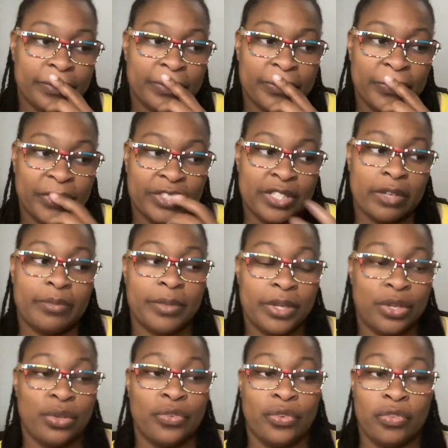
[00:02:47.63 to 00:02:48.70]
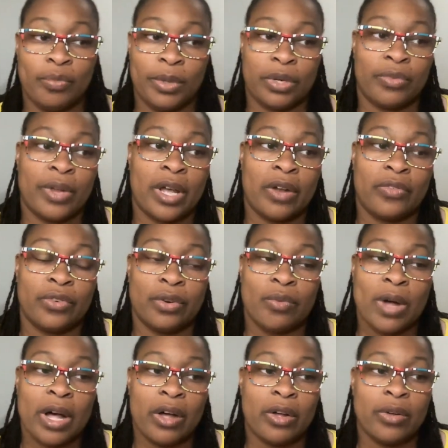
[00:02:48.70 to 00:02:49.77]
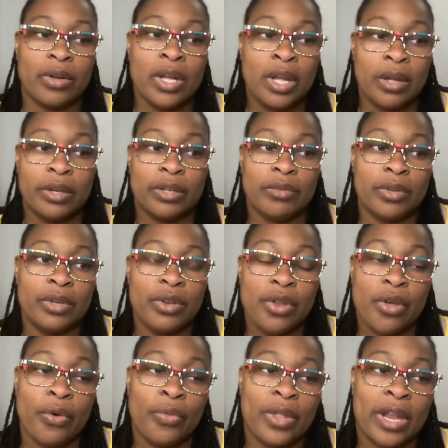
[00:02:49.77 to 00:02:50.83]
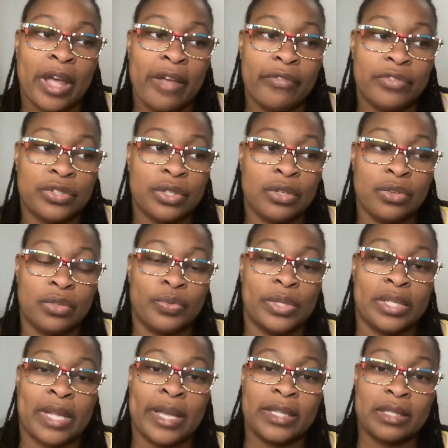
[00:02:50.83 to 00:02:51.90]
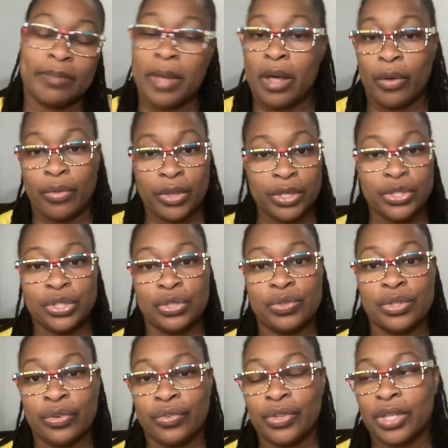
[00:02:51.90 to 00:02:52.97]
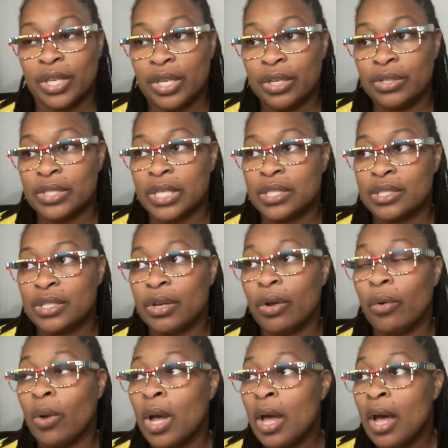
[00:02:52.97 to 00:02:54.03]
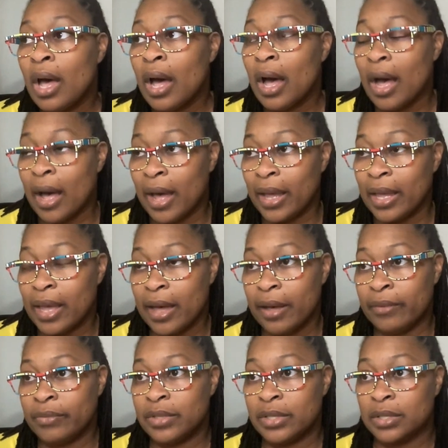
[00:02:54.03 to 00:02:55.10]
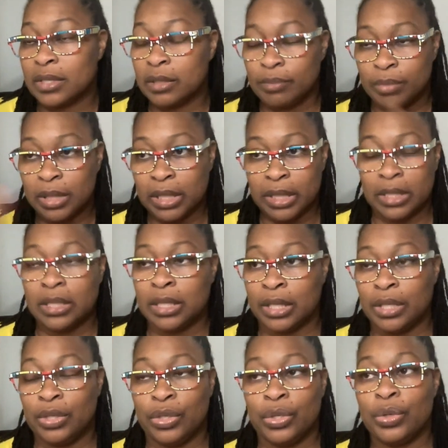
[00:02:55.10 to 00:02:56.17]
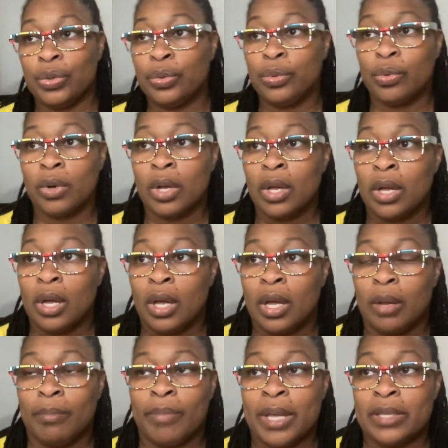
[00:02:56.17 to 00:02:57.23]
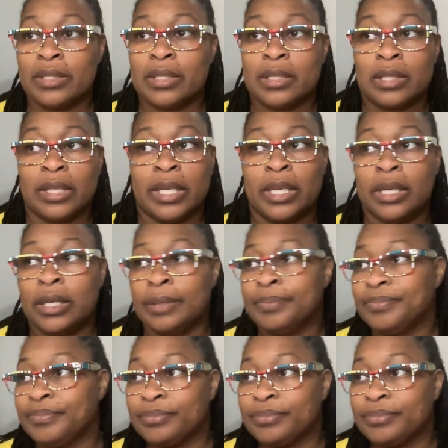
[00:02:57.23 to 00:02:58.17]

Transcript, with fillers: for some of you who've been around for a while, know that I've struggled with like some health issues over the years. And so I have this completely new, basically,